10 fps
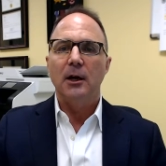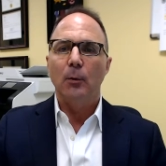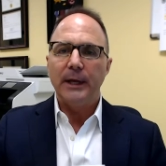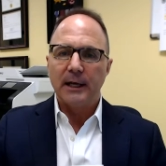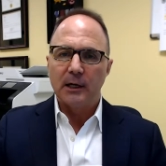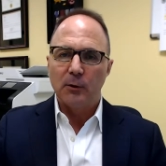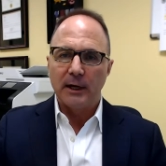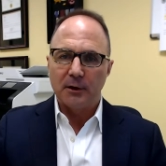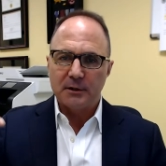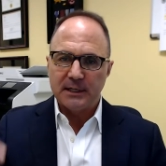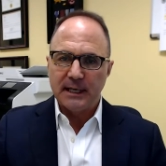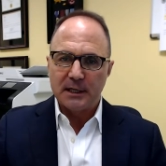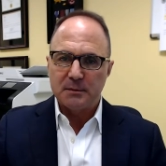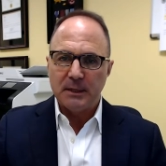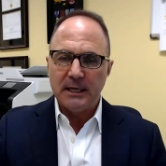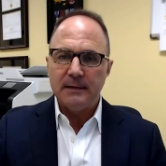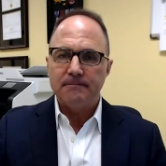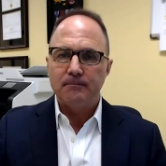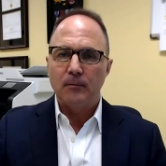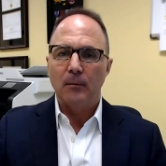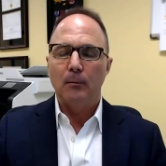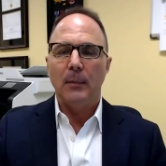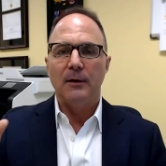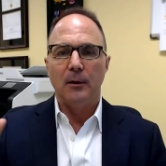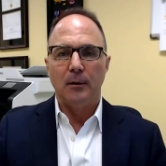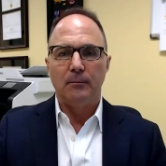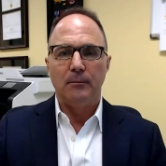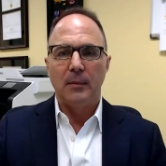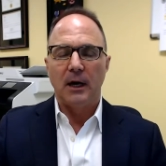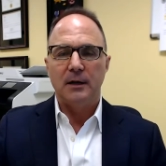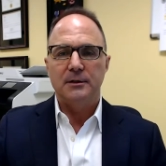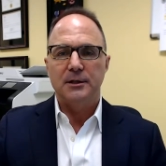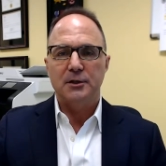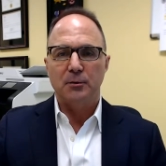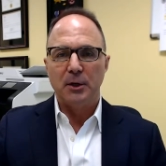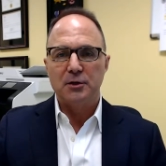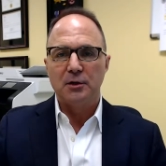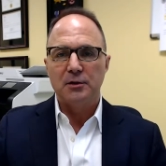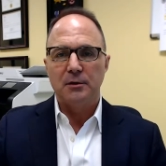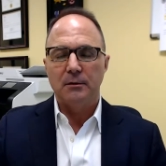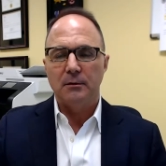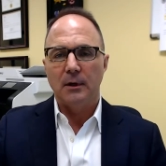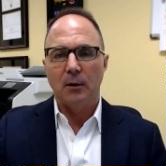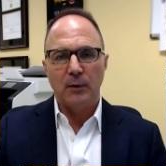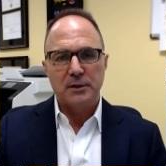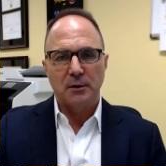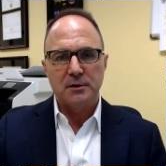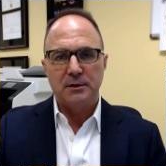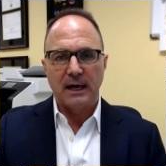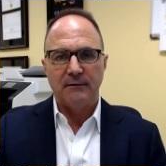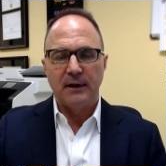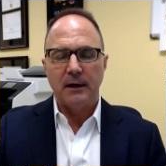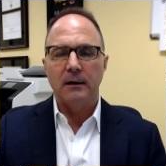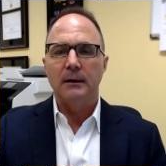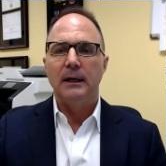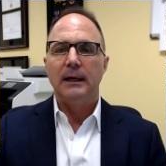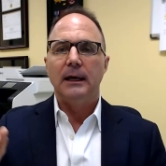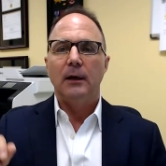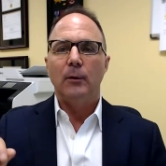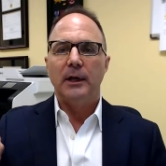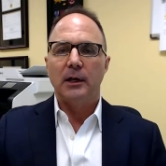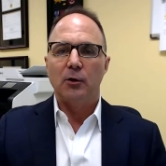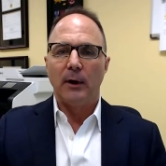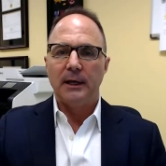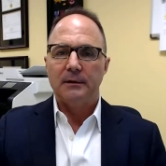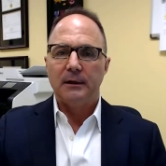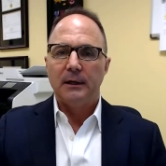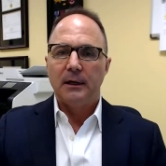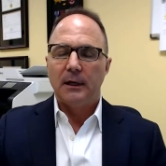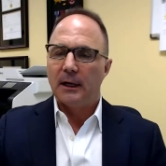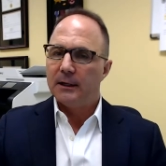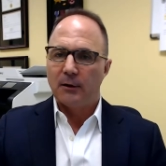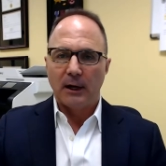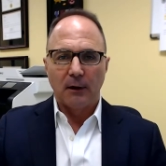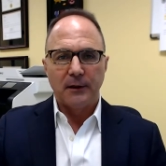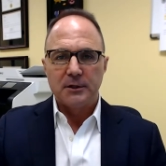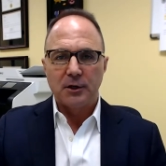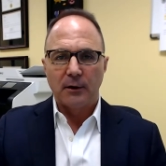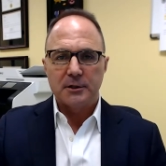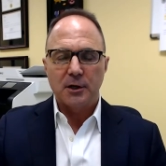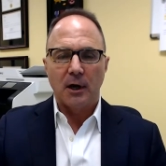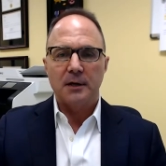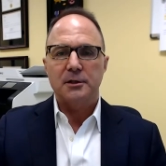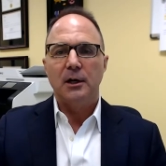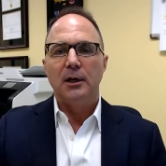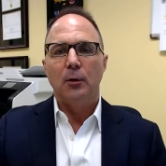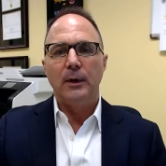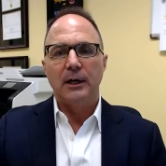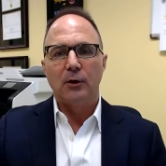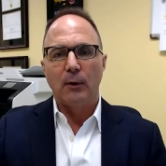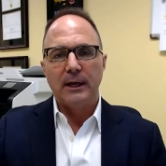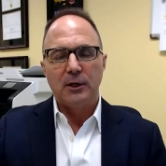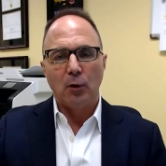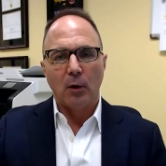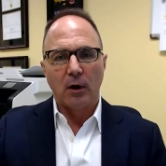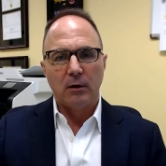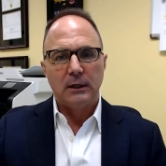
we integrate your TSP and the uh, distribution uh, resources you have there. We integrate uh, your health insurance cost. We integrate your